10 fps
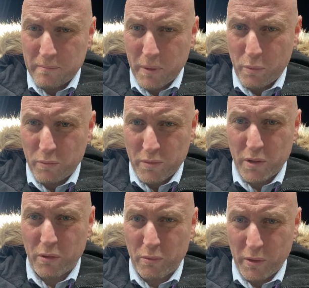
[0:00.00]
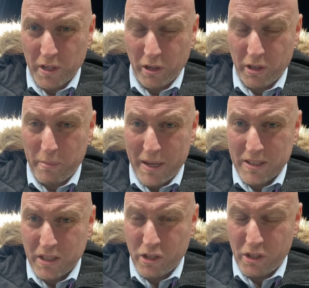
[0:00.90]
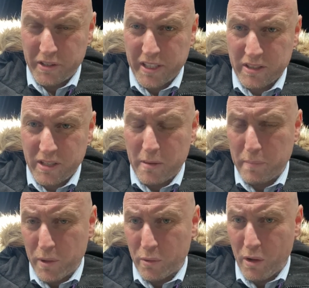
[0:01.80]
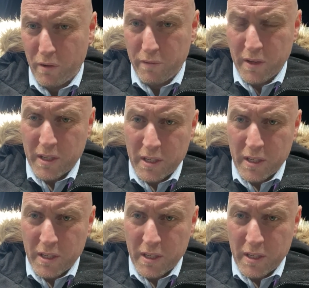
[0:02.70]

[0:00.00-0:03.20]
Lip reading: But you know, when you look at the match in context, they booed off.